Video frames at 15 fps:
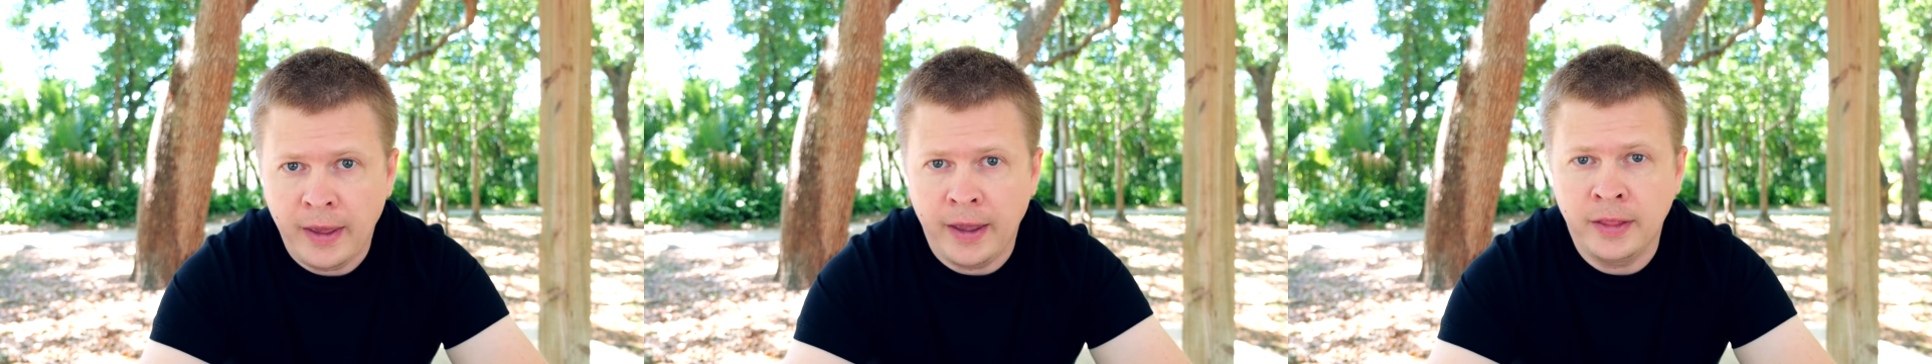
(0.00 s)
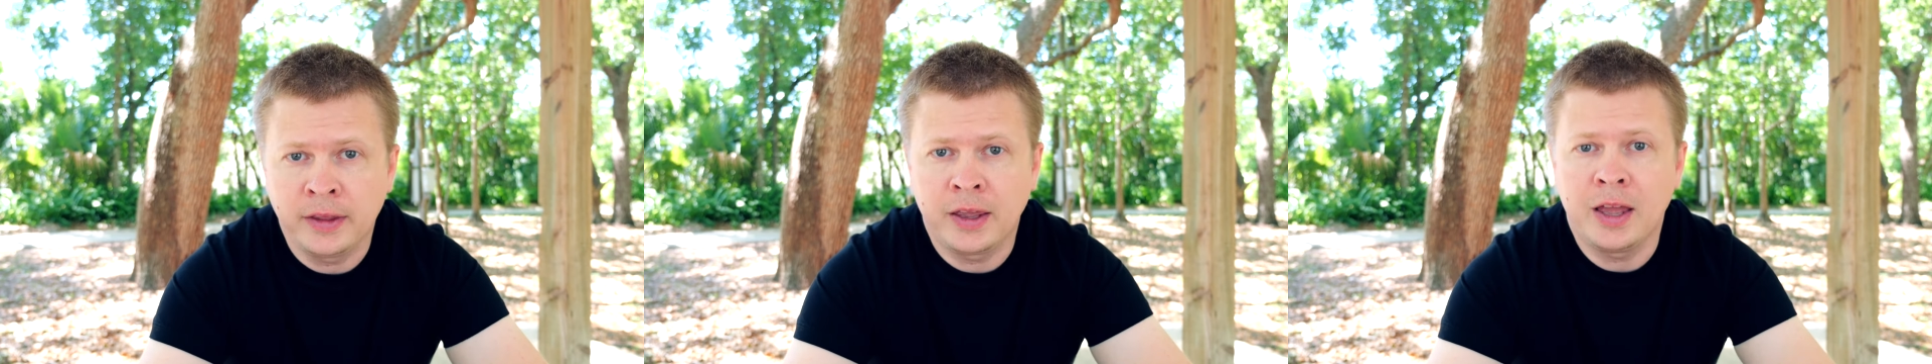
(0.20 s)

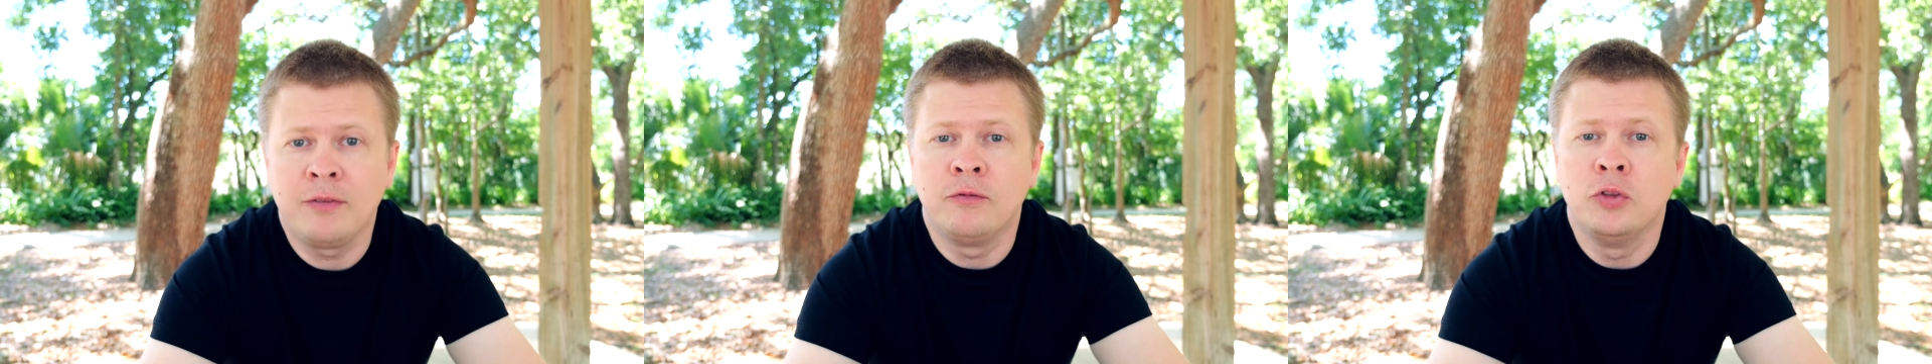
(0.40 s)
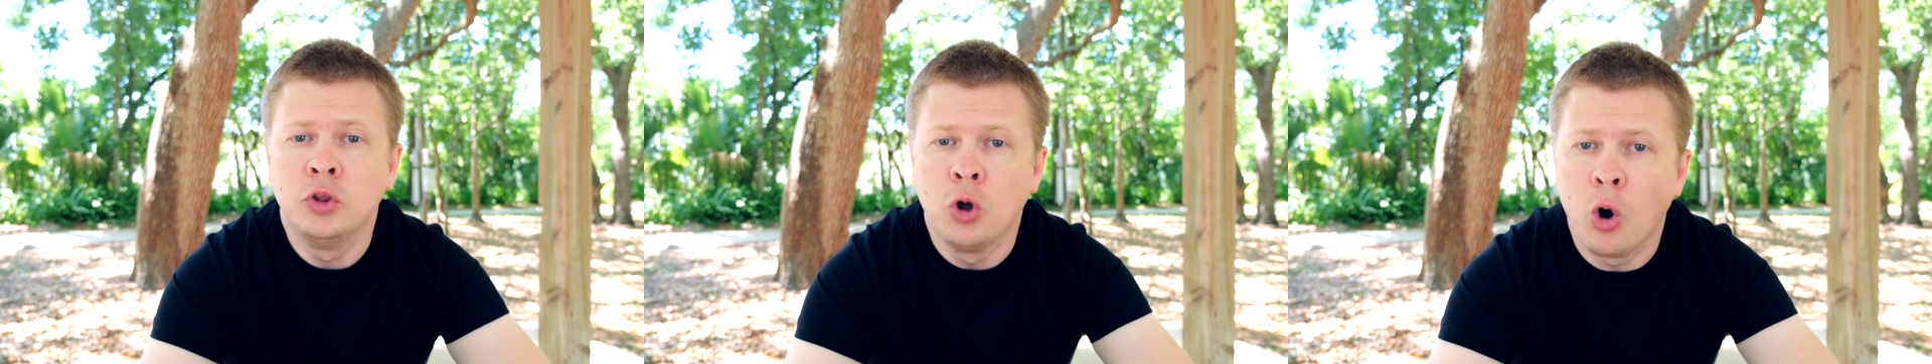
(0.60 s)
and
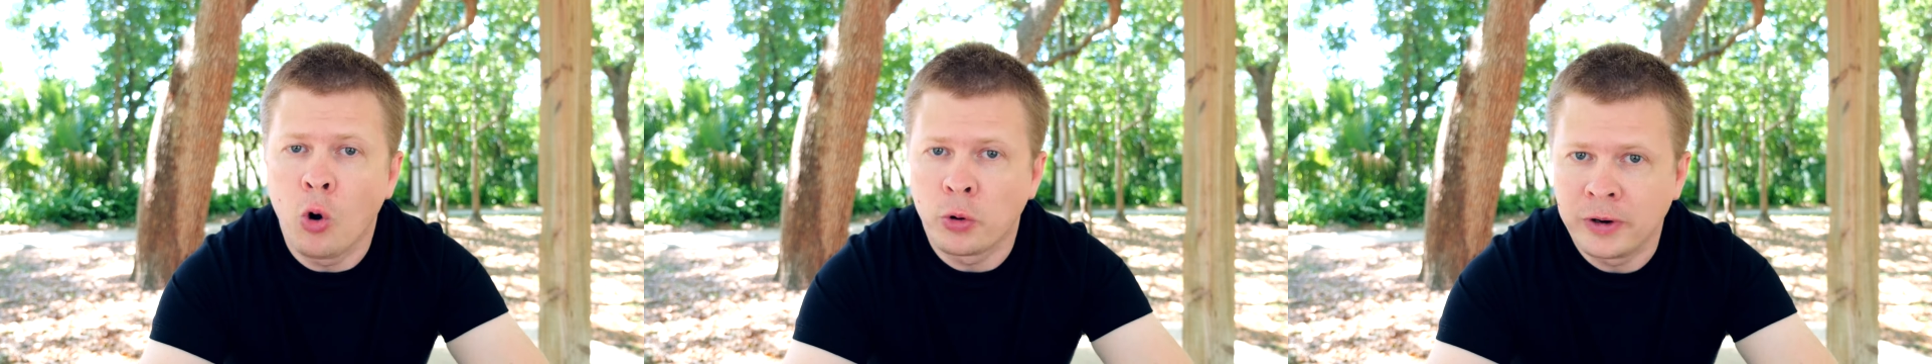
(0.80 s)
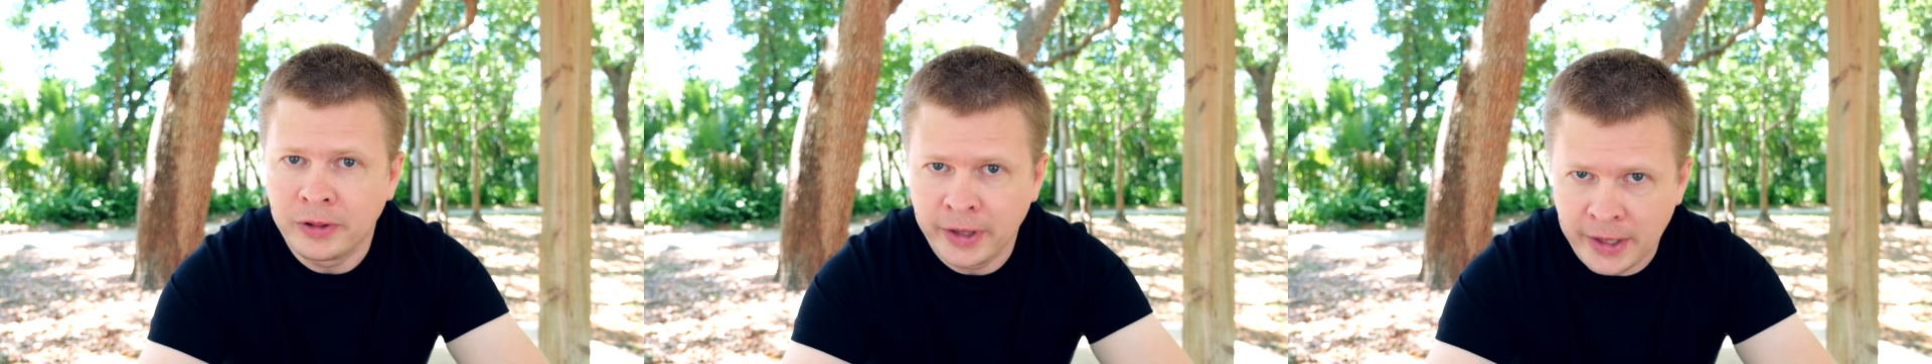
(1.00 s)
have no
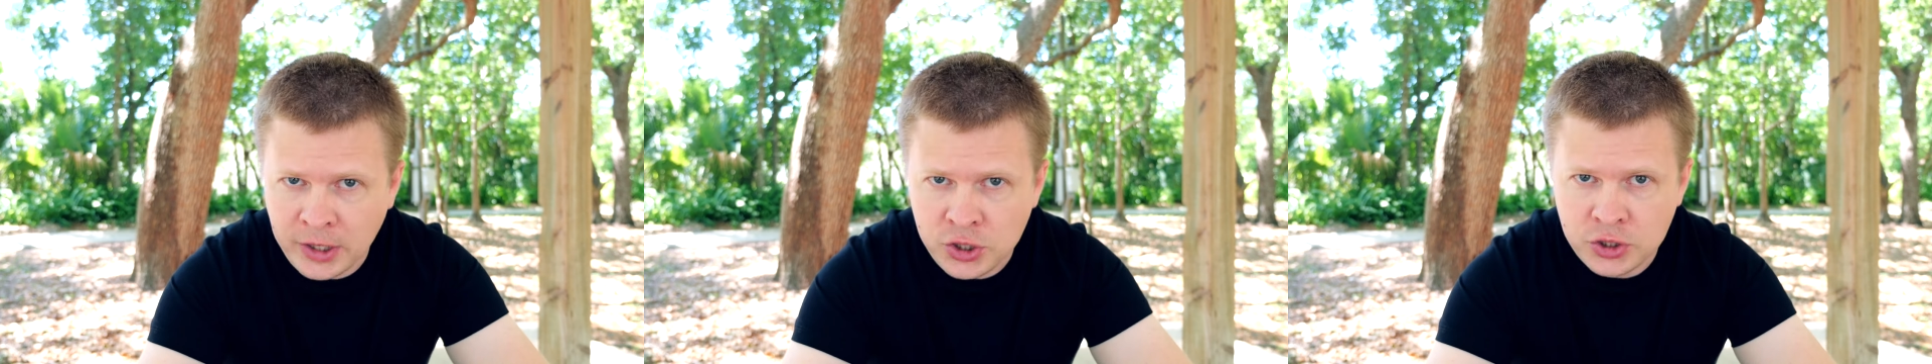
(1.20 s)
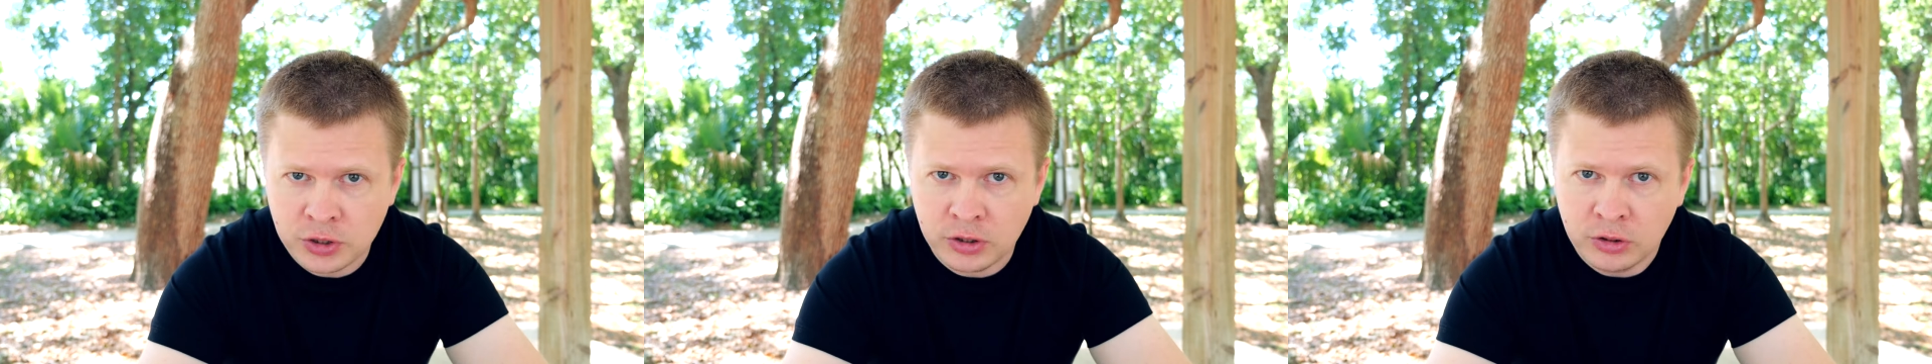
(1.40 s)

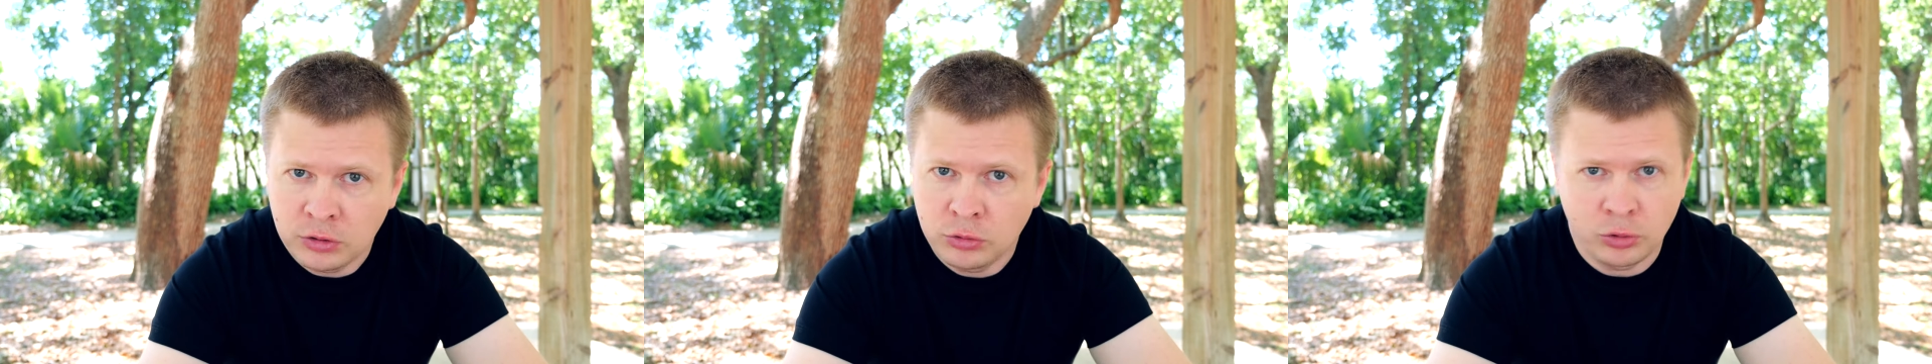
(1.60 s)
relation